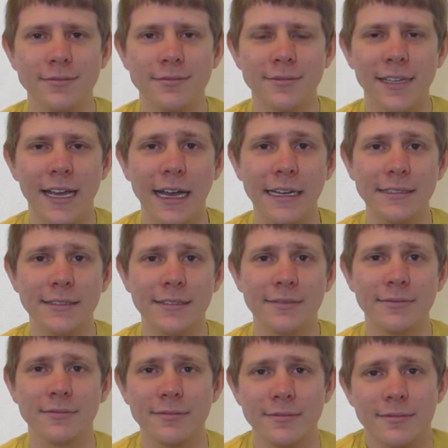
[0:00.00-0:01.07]

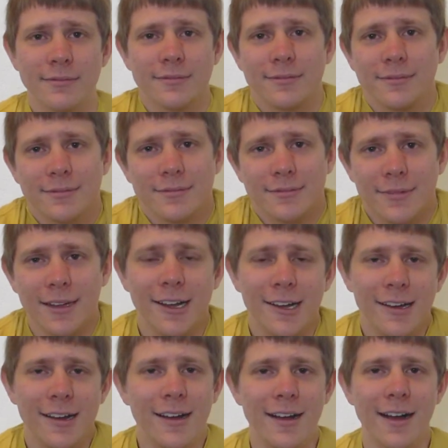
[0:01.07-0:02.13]
guys,
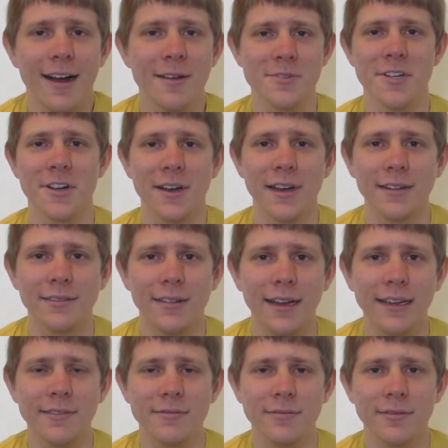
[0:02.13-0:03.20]
I'm sorry.
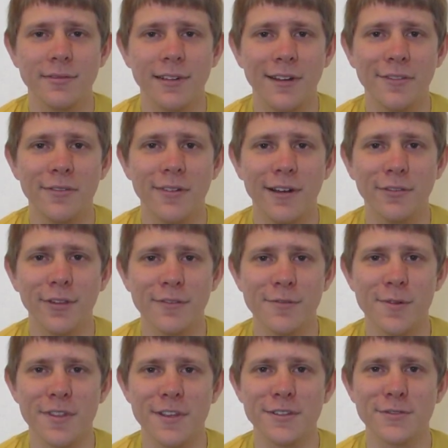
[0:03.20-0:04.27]
I've lived
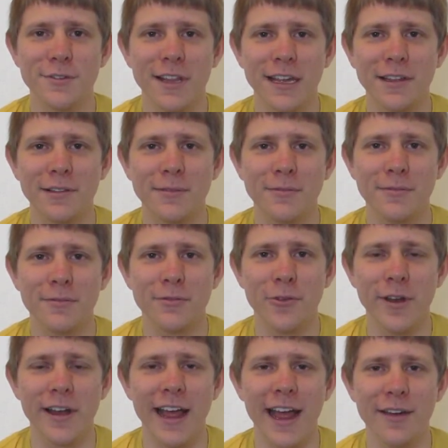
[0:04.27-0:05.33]
with this for like
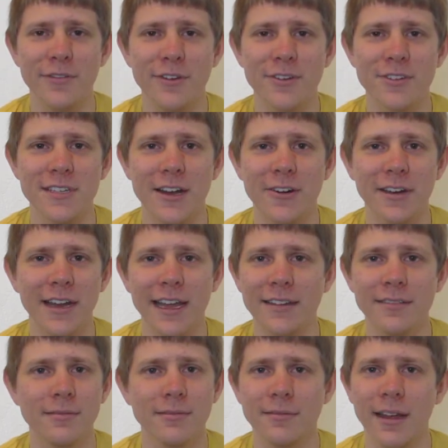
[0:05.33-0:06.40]
3.5 years now,
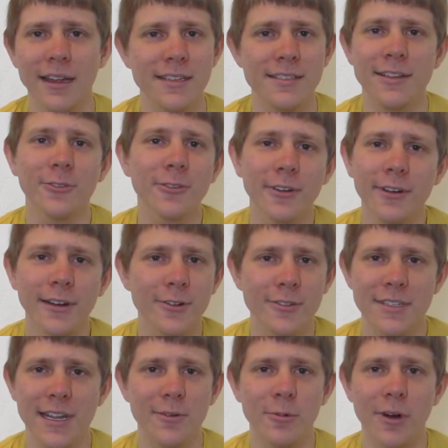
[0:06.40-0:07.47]
and I still don't
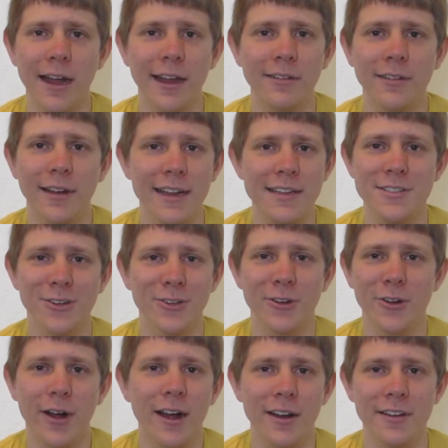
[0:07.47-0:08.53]
understand why. I still
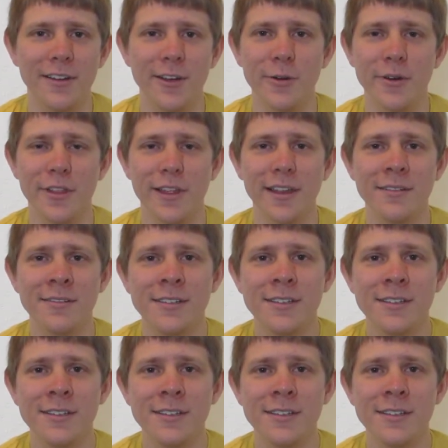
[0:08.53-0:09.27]
don't know how to deal with it.